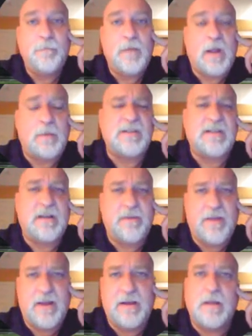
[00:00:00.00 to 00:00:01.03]
I want to say
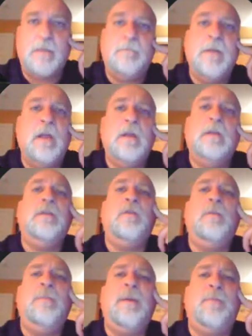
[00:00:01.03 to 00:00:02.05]
that again. You
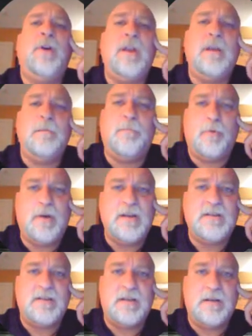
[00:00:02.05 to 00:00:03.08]
would be put in
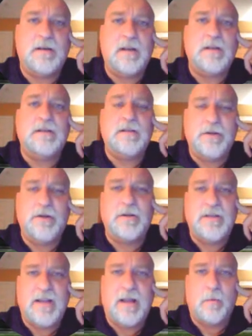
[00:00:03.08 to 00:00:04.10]
prison until your
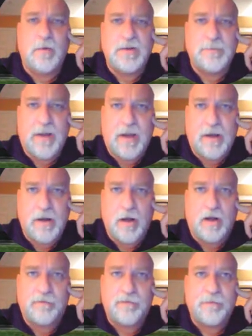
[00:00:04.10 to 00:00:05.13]
debt was paid
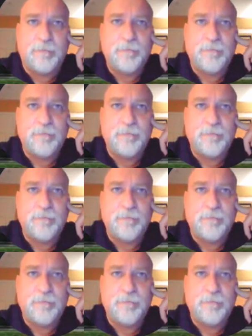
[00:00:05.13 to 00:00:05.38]
off.